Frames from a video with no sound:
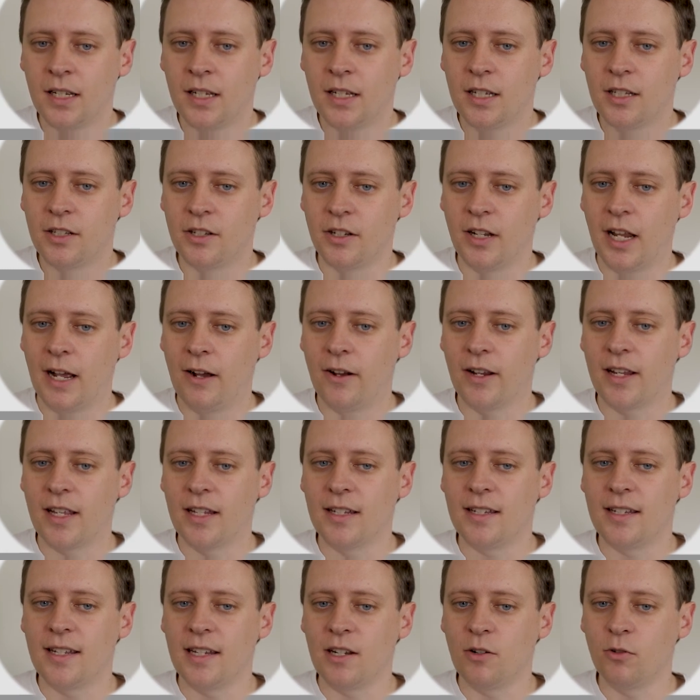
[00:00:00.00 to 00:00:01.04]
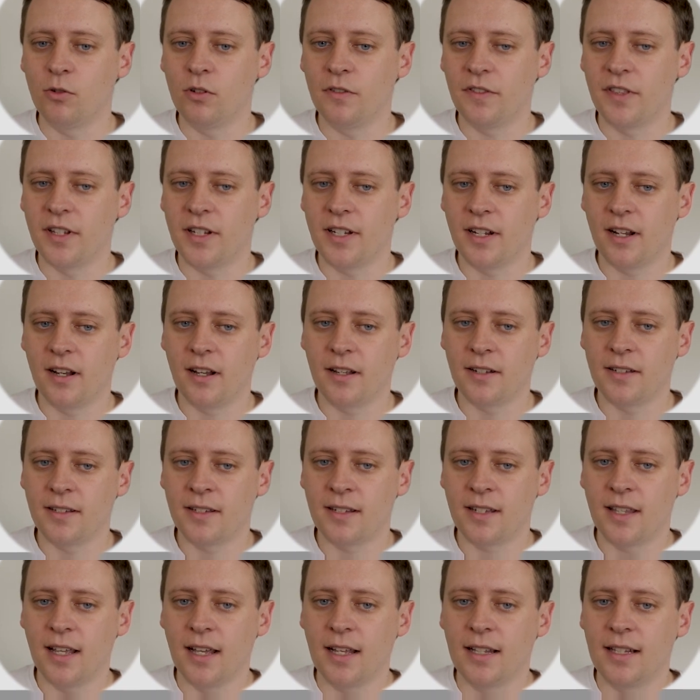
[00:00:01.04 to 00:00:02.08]
So now I can see all of the tasks
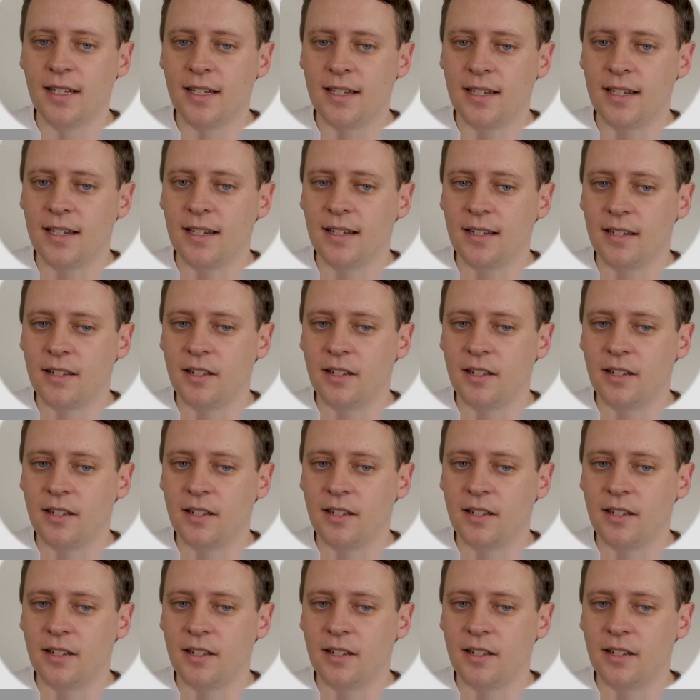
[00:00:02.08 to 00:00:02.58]
that are listed as